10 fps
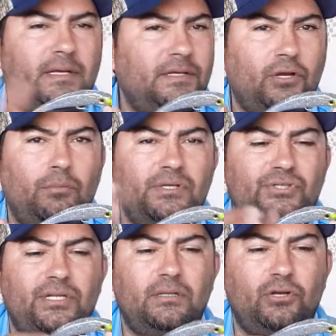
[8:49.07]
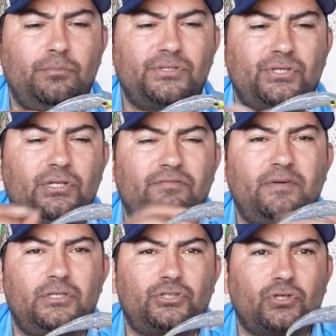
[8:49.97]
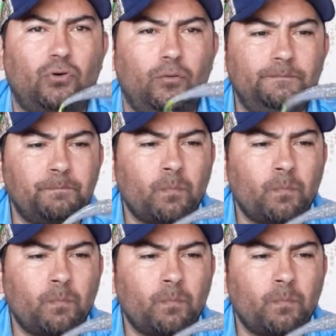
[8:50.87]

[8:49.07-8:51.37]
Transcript: you're missing the fish. So